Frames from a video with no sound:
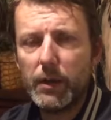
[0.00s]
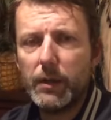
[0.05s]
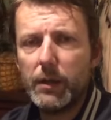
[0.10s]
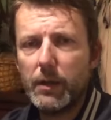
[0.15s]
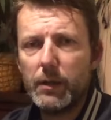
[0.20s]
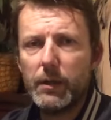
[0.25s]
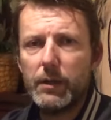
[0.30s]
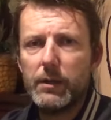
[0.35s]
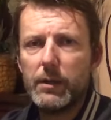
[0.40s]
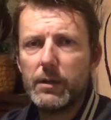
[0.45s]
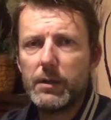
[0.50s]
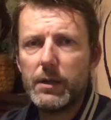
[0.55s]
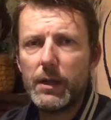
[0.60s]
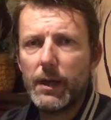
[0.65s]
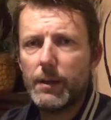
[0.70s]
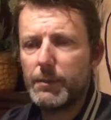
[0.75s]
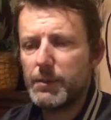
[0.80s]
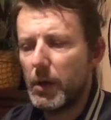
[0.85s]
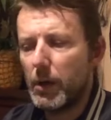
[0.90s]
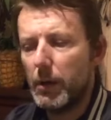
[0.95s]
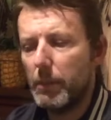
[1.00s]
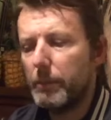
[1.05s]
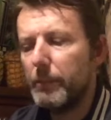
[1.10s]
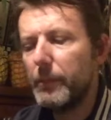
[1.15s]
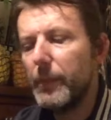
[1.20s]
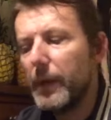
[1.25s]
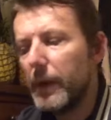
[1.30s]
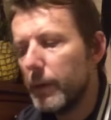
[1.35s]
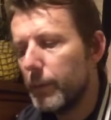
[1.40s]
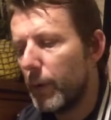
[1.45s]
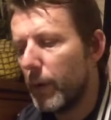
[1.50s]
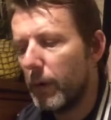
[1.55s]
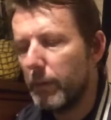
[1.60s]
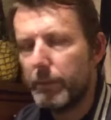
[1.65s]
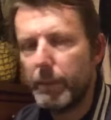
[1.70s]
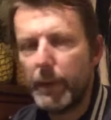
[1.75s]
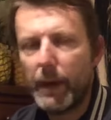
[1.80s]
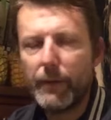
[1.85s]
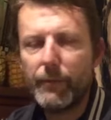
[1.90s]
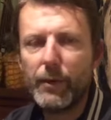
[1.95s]
in the same time, but
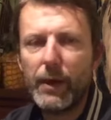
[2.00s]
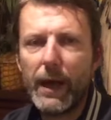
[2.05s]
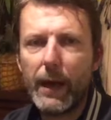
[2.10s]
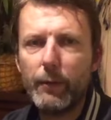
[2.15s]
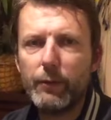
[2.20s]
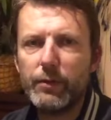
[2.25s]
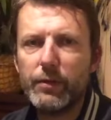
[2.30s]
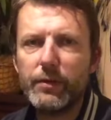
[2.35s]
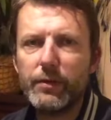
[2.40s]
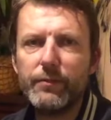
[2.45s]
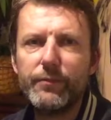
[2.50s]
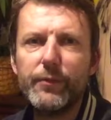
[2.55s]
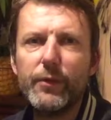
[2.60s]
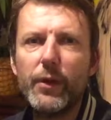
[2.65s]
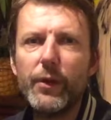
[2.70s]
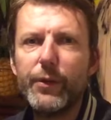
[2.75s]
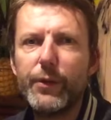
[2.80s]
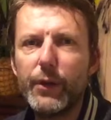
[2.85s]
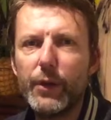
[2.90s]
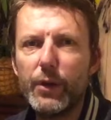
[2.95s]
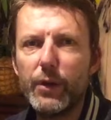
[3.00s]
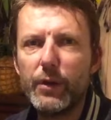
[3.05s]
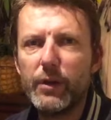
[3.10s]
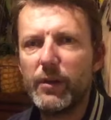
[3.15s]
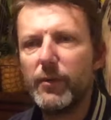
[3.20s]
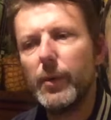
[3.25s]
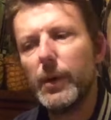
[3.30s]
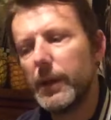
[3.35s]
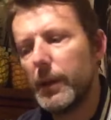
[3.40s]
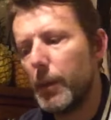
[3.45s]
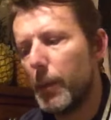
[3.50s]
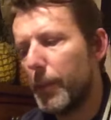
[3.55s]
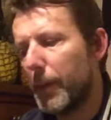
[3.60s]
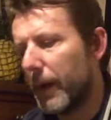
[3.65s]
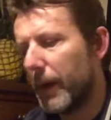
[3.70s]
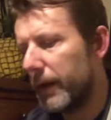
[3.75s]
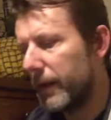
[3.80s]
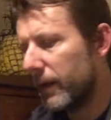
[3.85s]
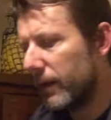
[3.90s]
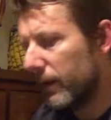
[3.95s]
have a house for a third of what they were
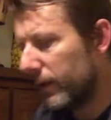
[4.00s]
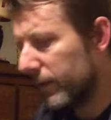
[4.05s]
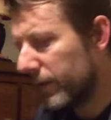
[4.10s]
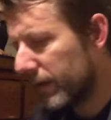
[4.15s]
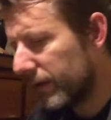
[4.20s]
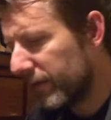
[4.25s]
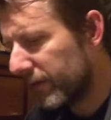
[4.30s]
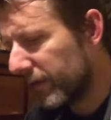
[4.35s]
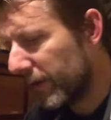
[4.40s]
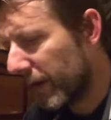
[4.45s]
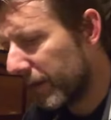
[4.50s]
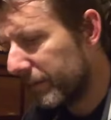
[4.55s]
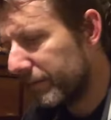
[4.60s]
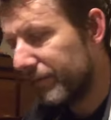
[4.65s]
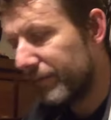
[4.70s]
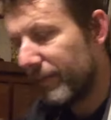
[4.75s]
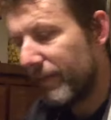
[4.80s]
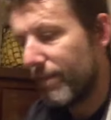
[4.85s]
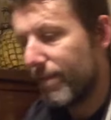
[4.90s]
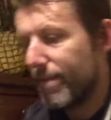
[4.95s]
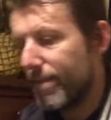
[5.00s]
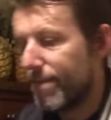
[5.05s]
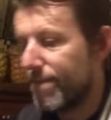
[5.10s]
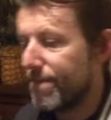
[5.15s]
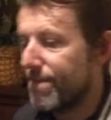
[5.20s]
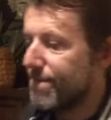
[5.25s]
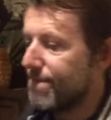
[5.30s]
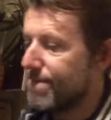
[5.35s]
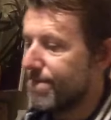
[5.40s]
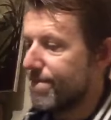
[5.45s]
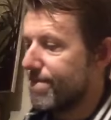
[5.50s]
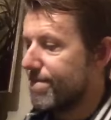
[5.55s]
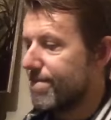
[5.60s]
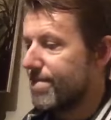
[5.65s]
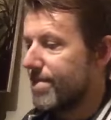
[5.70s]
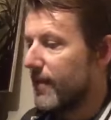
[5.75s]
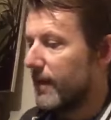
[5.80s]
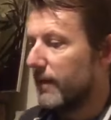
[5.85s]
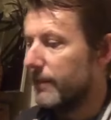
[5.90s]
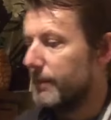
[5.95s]
paying in London. So
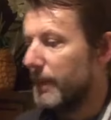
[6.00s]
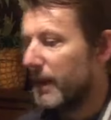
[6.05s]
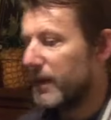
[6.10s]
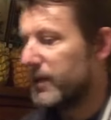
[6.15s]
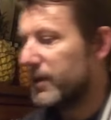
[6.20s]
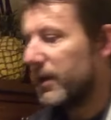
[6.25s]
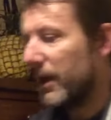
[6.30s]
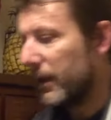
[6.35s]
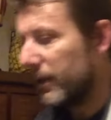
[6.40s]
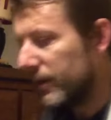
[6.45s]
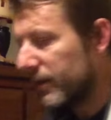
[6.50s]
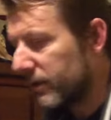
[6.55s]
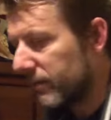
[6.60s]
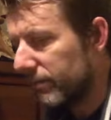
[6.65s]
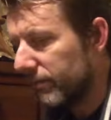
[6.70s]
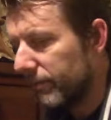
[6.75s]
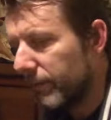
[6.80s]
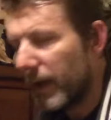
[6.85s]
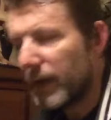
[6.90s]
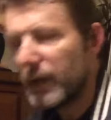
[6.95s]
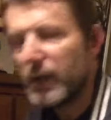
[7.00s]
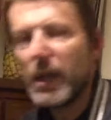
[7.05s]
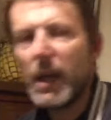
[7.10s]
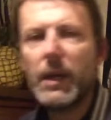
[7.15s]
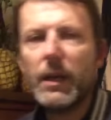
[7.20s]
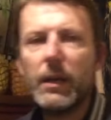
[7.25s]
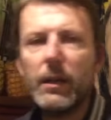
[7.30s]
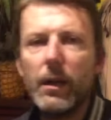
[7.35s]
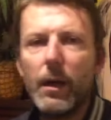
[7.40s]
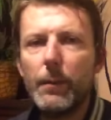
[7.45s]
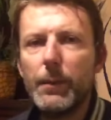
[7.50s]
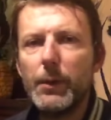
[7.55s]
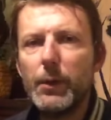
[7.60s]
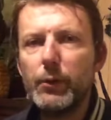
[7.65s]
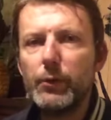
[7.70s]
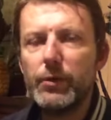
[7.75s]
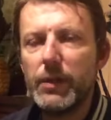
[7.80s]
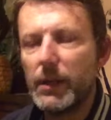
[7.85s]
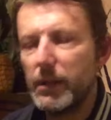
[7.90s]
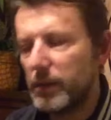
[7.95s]
makes sense, makes
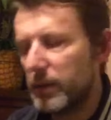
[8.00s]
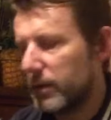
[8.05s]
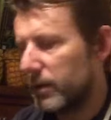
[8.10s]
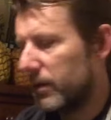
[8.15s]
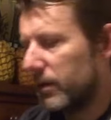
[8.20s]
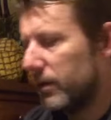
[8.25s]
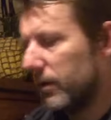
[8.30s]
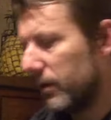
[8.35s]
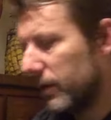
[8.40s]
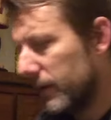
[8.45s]
economical sense.